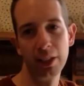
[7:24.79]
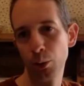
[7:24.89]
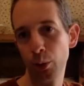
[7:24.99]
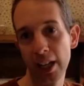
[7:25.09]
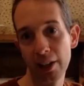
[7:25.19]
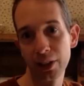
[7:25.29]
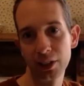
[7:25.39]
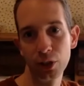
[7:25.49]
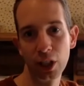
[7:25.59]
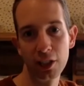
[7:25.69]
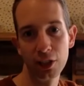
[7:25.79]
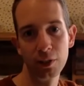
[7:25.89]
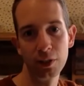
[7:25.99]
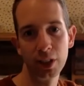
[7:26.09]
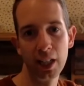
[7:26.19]
or how things have changed
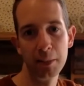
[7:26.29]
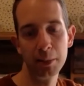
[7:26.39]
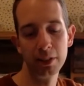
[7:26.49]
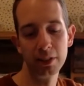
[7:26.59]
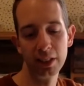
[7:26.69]
over time,